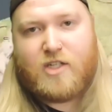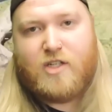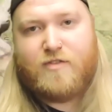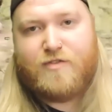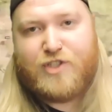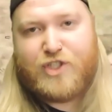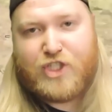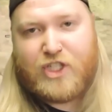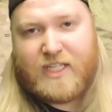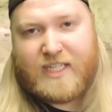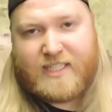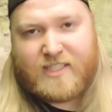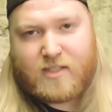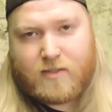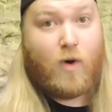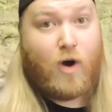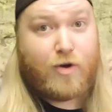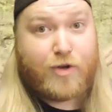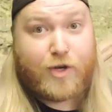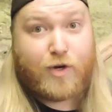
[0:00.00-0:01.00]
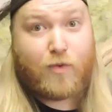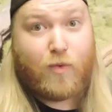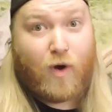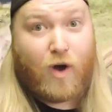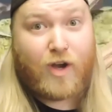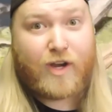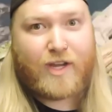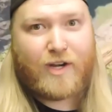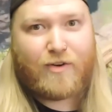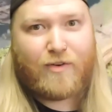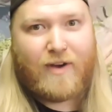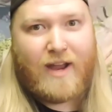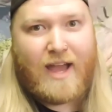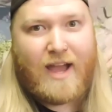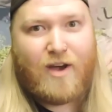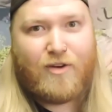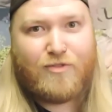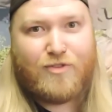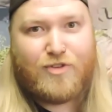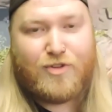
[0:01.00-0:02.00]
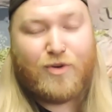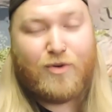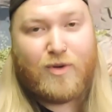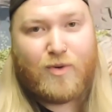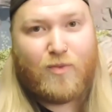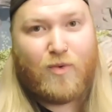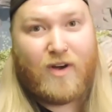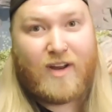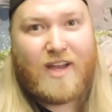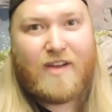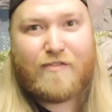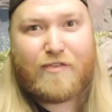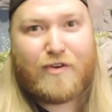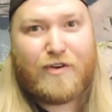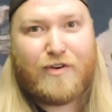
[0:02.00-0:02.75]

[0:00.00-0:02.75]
of shit. While you're walking around doing whatever